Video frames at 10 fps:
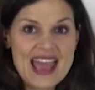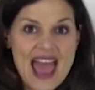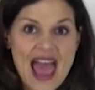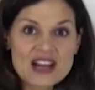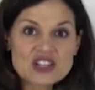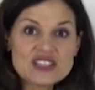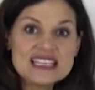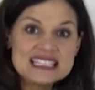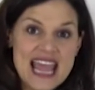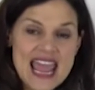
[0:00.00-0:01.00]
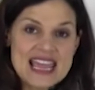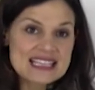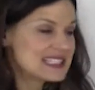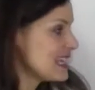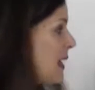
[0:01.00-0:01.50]
actually
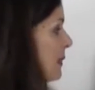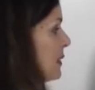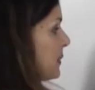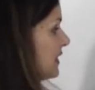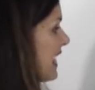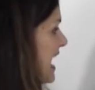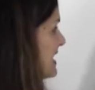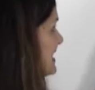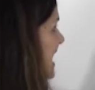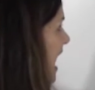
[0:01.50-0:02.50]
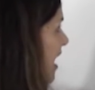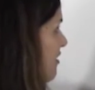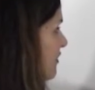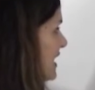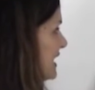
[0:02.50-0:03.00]
takes the place
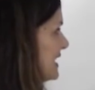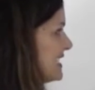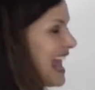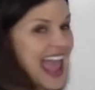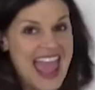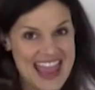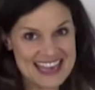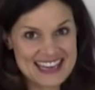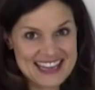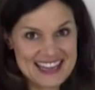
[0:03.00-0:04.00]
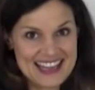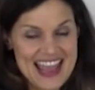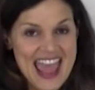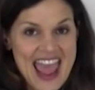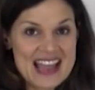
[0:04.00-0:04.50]
of 10.
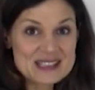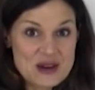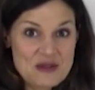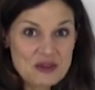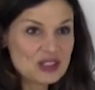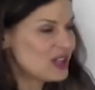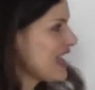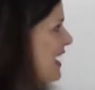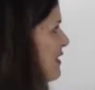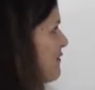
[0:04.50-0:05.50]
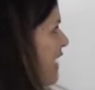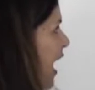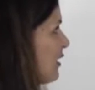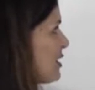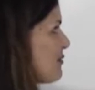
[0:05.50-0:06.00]
And so if we're looking at the
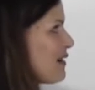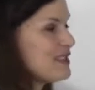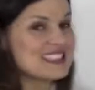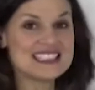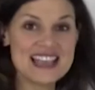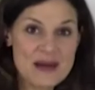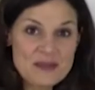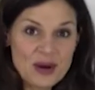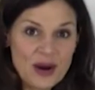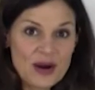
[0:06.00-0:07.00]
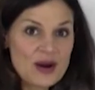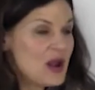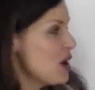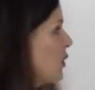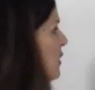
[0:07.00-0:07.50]
value of this number,
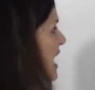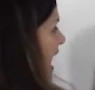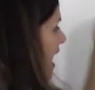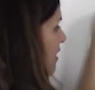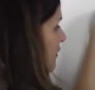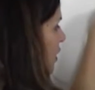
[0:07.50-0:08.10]
we have